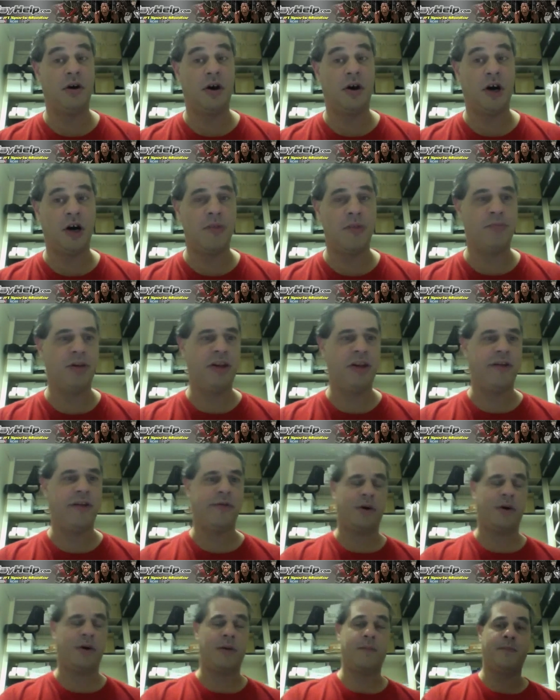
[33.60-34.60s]

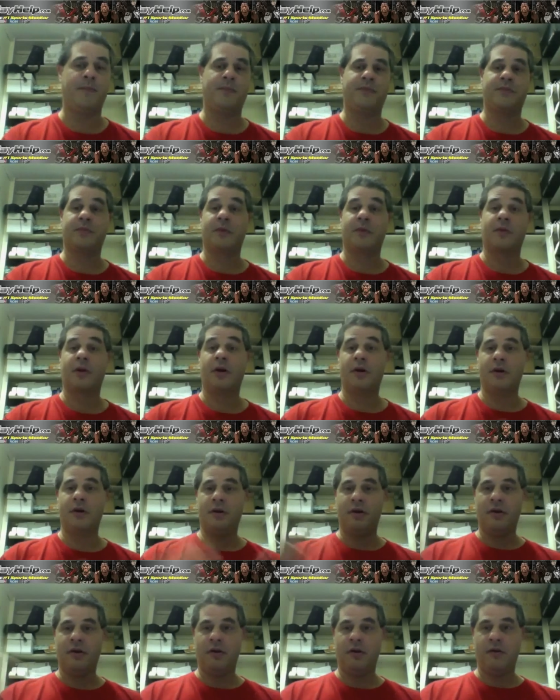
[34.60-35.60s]
unbelievable.
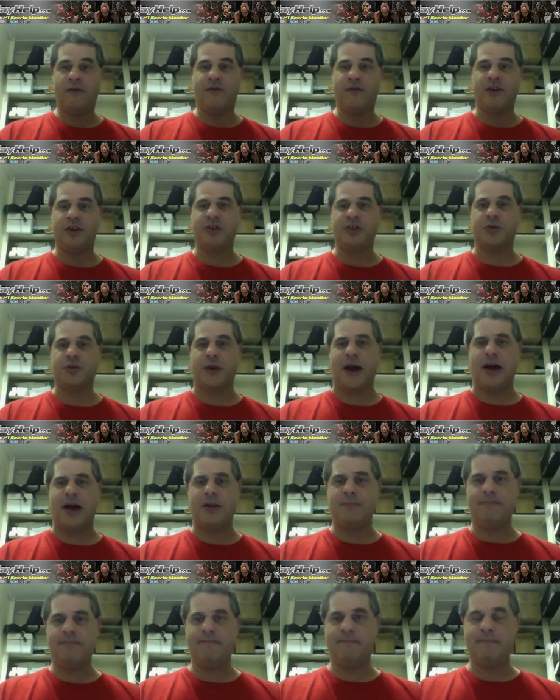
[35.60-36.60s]
Phillies are out.
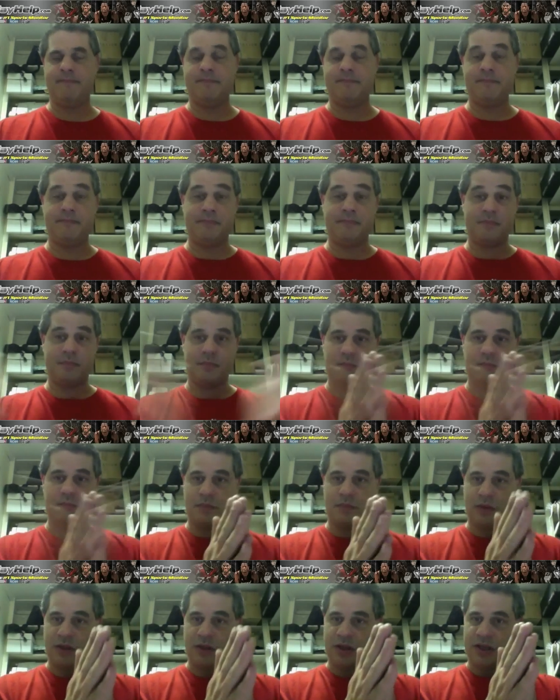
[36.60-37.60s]

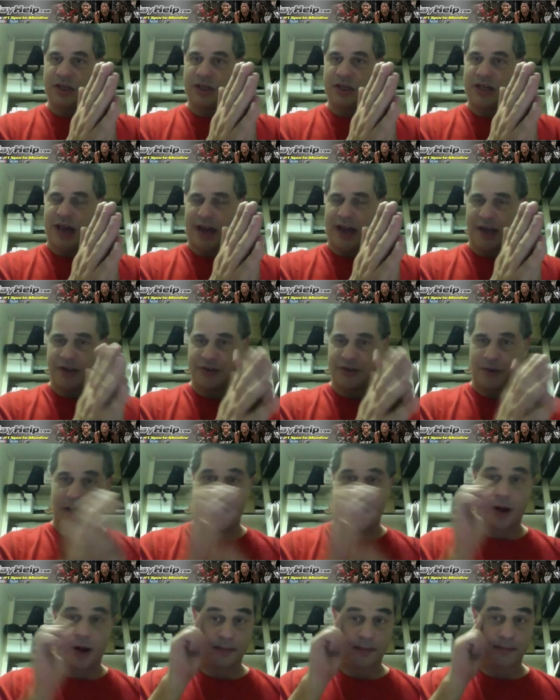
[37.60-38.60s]
Yankees are
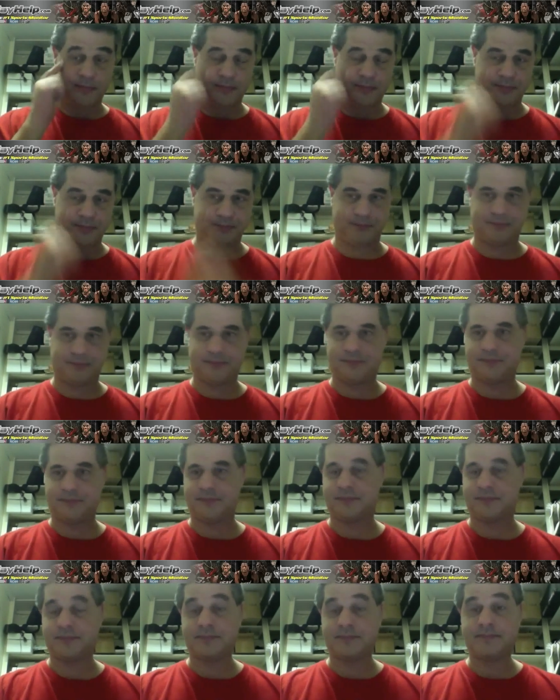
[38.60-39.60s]
out.
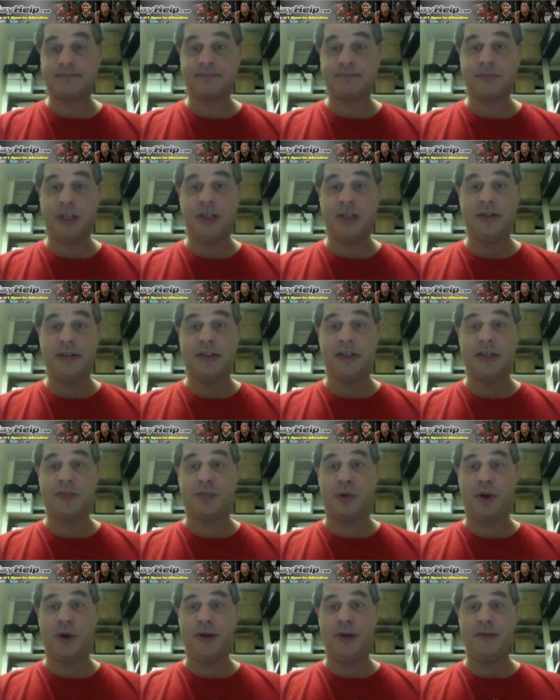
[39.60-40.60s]
At this
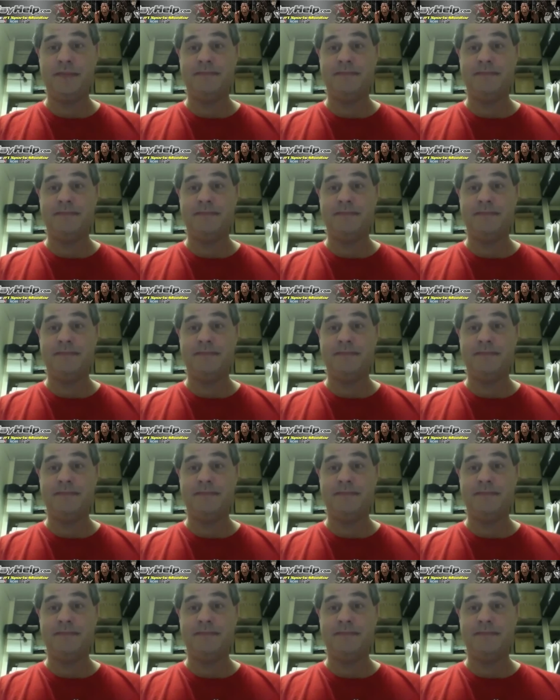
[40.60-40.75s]
point,